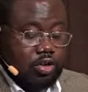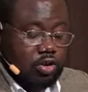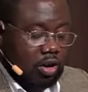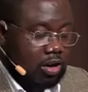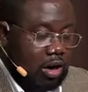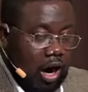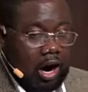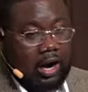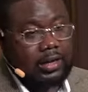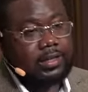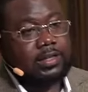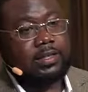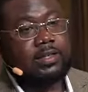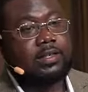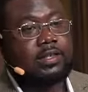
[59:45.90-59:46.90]
your
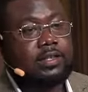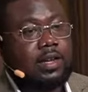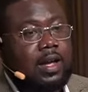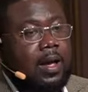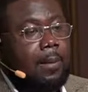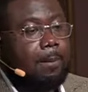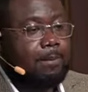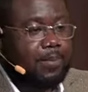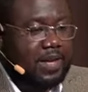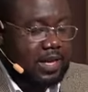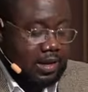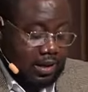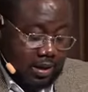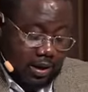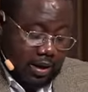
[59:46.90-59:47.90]
guardians.
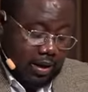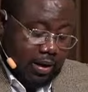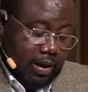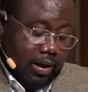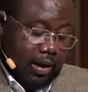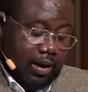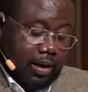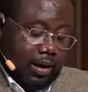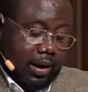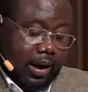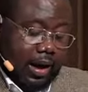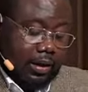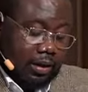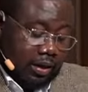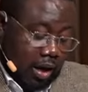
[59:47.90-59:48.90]
Be
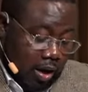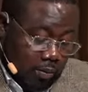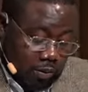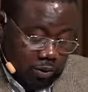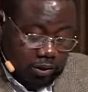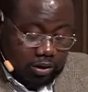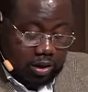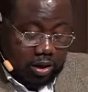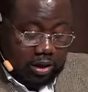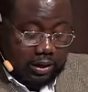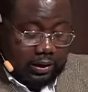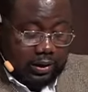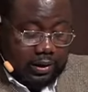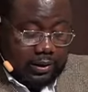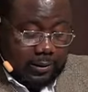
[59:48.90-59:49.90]
a thermostat
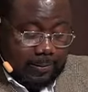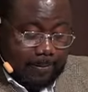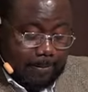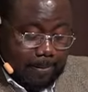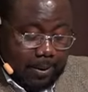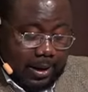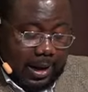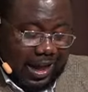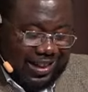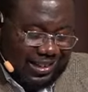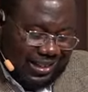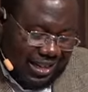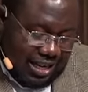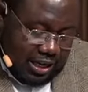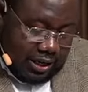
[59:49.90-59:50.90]

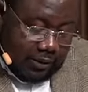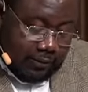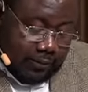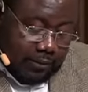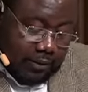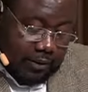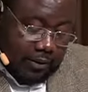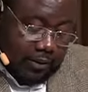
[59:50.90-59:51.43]
and leave